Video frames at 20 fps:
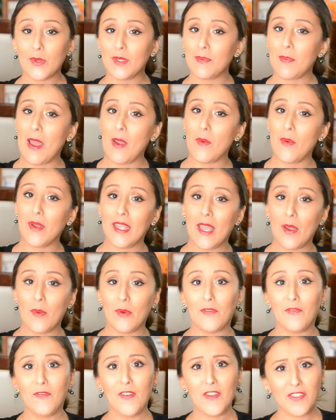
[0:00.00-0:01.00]
so it's buy one, get
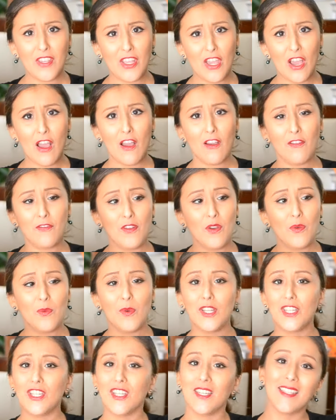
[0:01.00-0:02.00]
one 50 off,
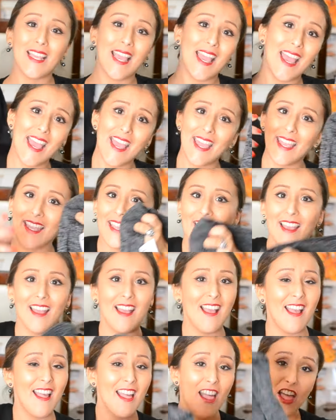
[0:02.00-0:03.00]
which is, hey,
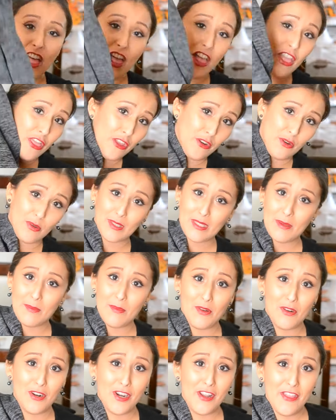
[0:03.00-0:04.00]
throw some
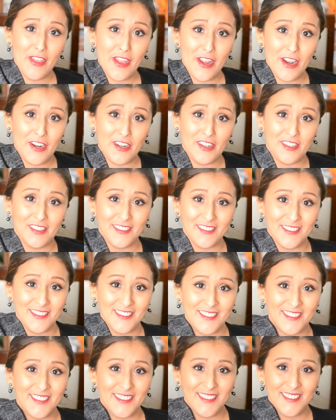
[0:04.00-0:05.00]
more in
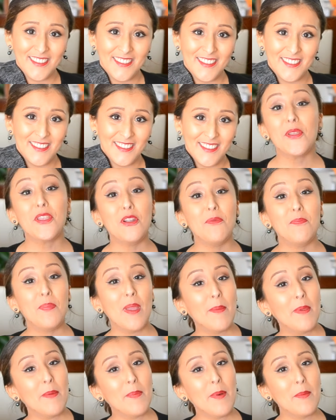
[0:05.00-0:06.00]
there. When your
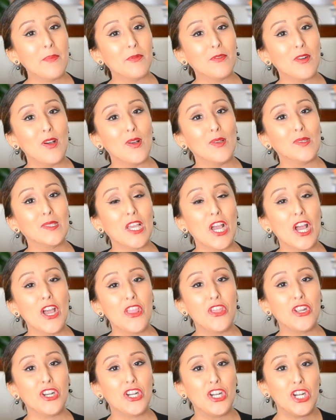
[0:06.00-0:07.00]
baby bump grows,
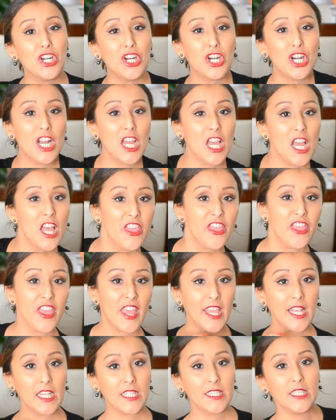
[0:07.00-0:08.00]
other
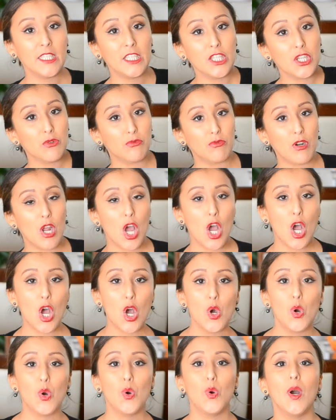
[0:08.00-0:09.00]
things
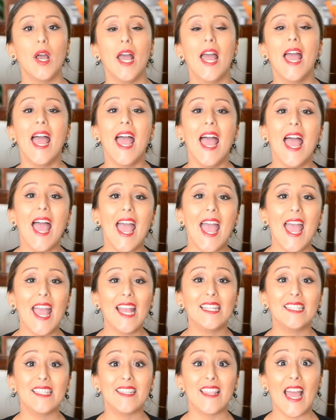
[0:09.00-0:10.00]
grow.
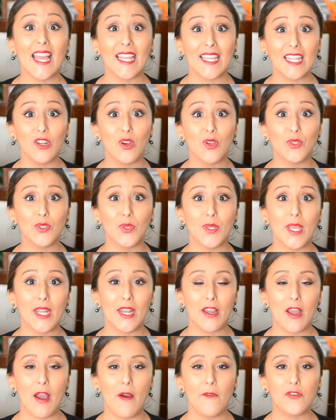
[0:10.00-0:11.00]
And that can also
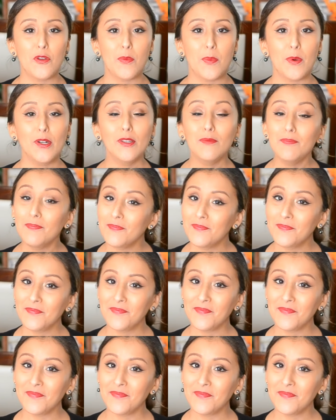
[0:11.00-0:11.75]
get uncomfortable.